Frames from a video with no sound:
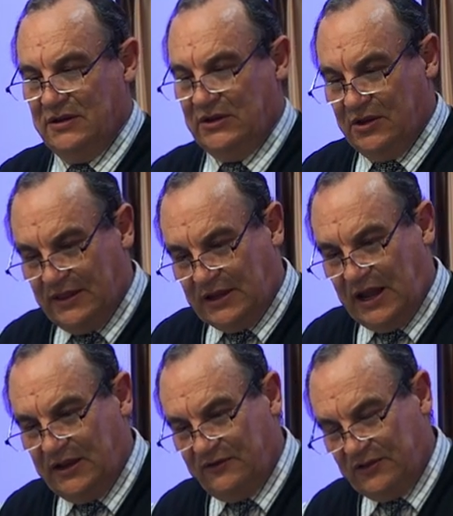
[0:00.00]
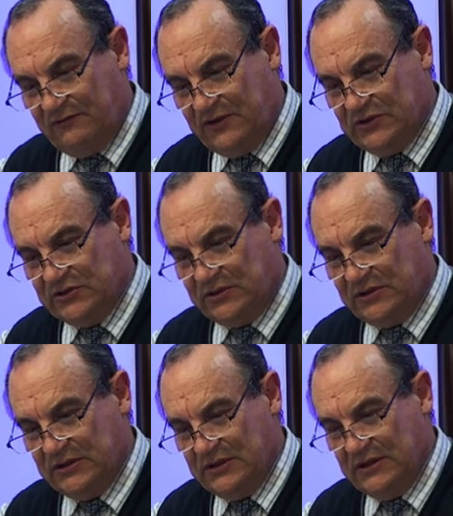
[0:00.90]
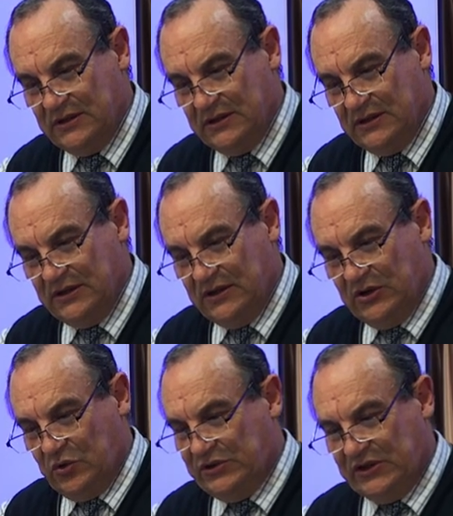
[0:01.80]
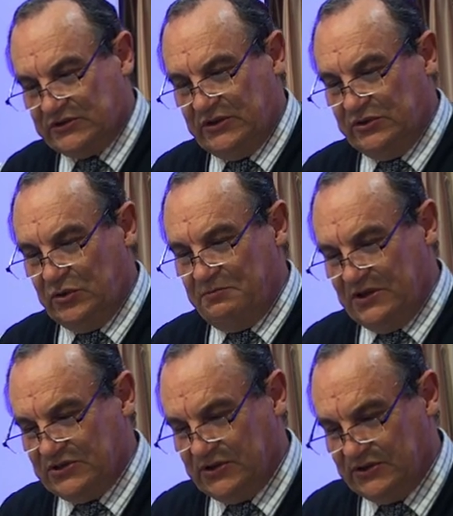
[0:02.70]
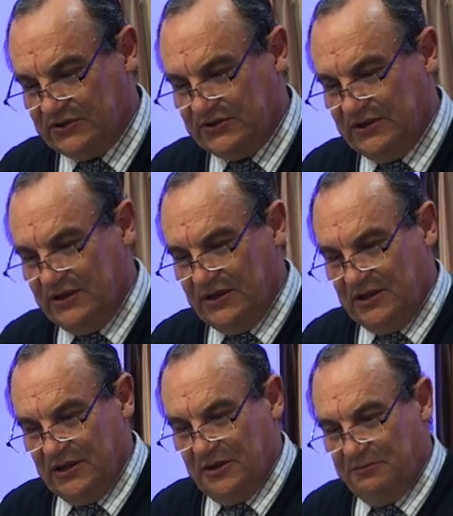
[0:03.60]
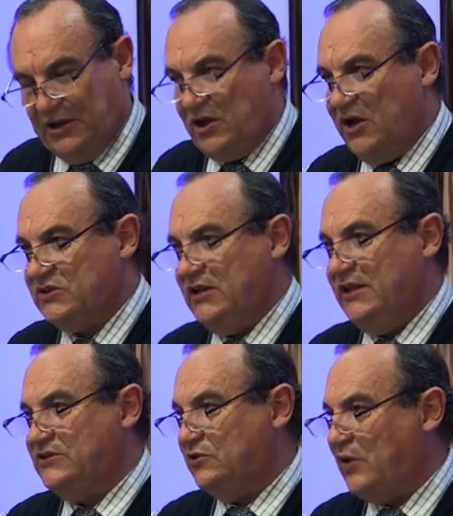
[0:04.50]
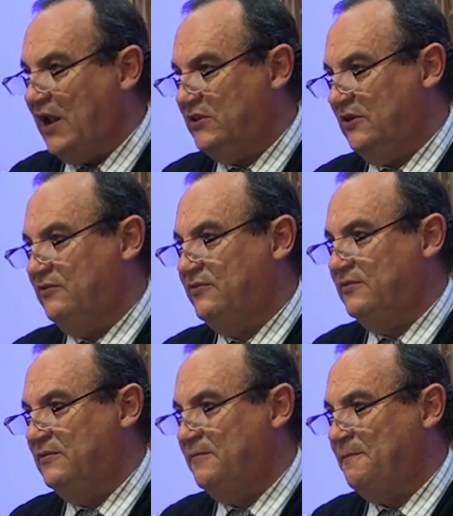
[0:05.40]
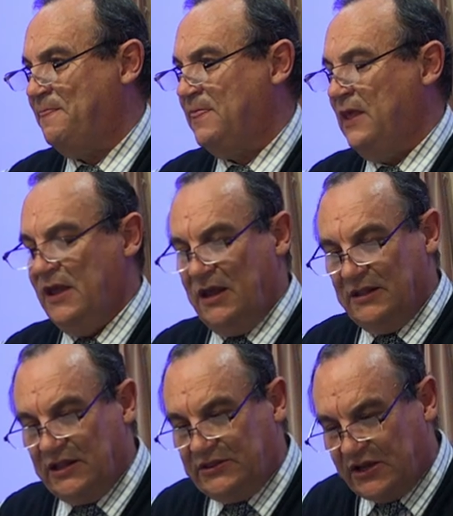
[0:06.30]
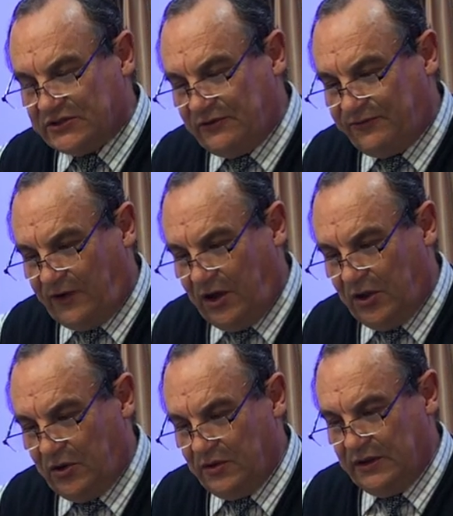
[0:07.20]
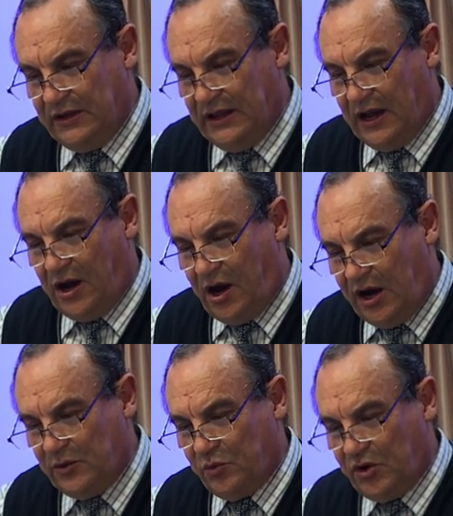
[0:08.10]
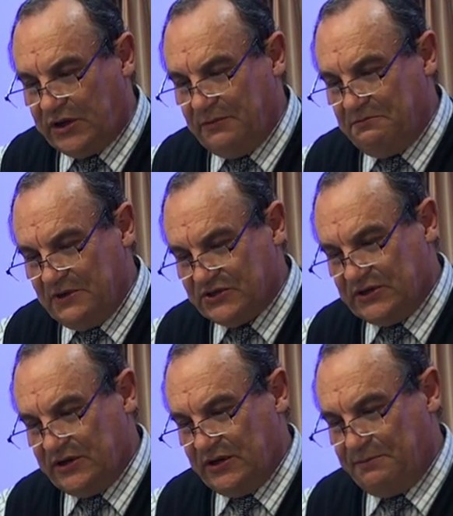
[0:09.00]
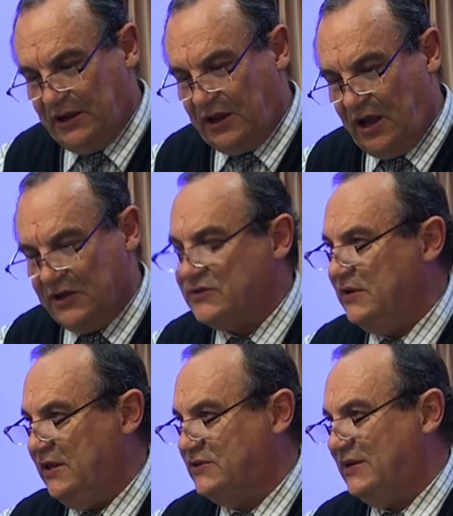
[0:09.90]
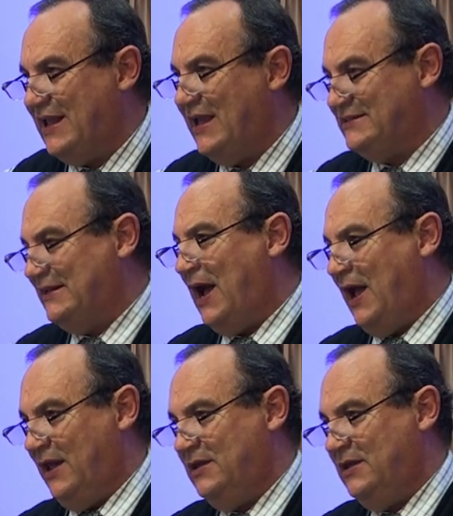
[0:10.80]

You're the kind of individual who doesn't do missions because it's attractive. That doesn't follow a hardworking missionary because he's a nice guy.